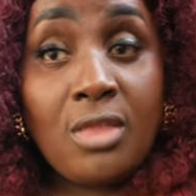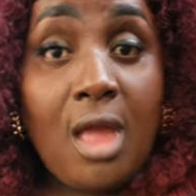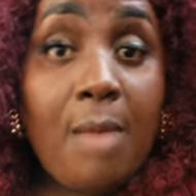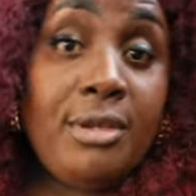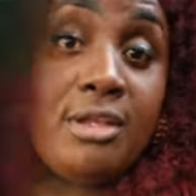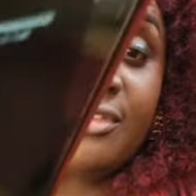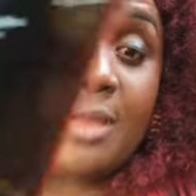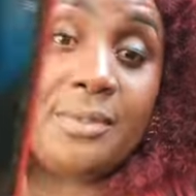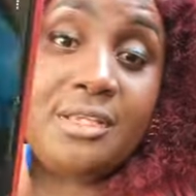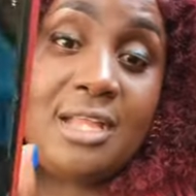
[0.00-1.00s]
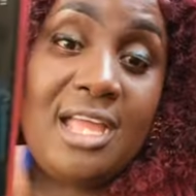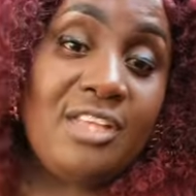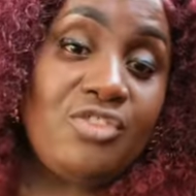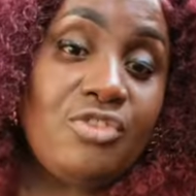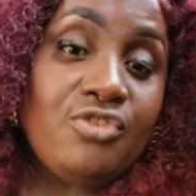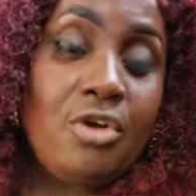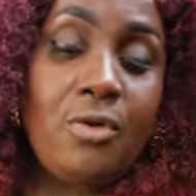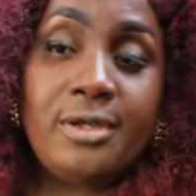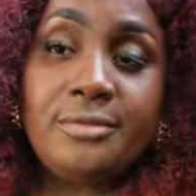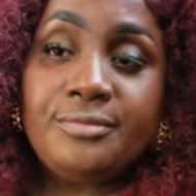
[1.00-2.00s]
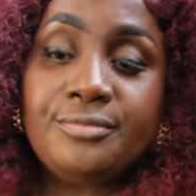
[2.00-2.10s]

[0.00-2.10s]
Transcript: I'm gonna stop it tonight, it just going. Eh.